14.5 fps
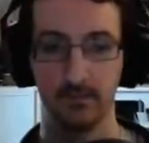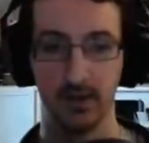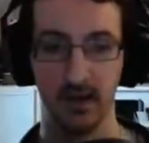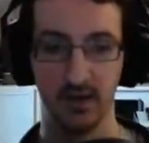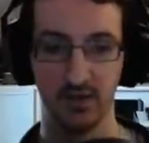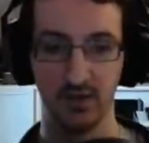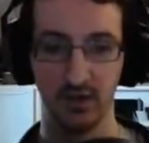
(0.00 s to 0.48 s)
I
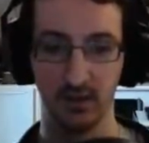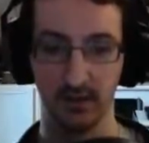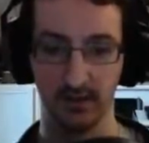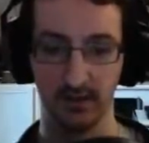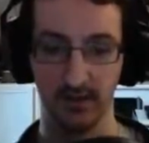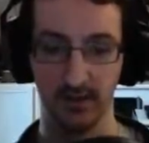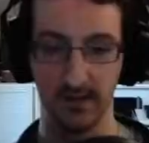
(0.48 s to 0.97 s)
just do
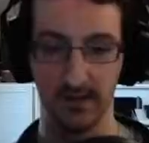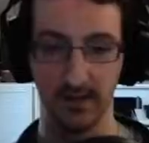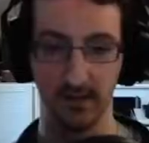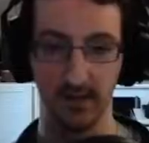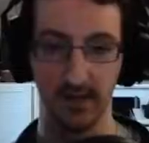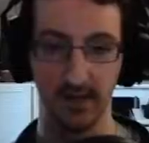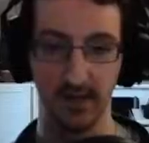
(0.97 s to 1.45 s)
like a
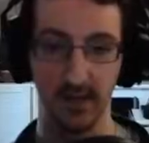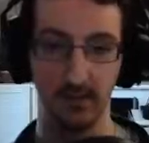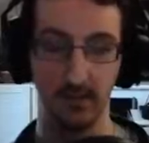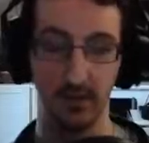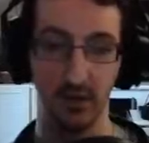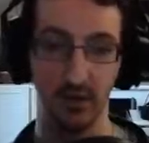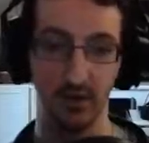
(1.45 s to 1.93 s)
big
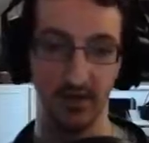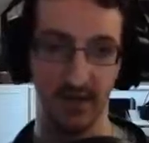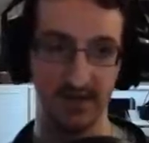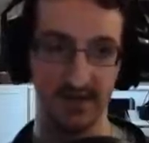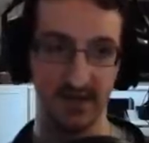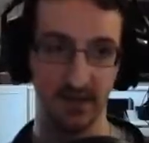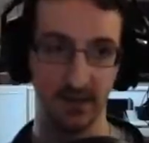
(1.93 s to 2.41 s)
overhead
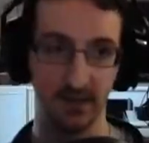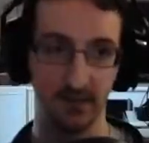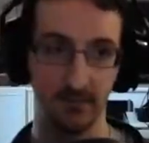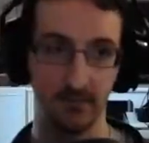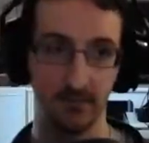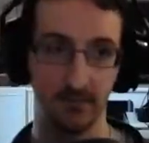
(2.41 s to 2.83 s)
attack on them.